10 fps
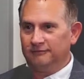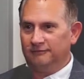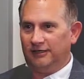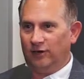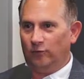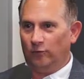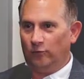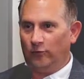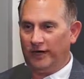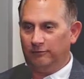you know
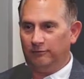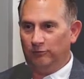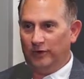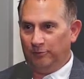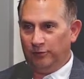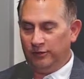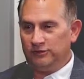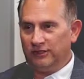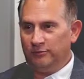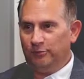what I what I produced
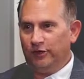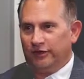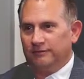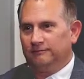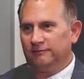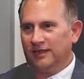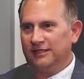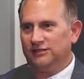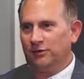in the book. And so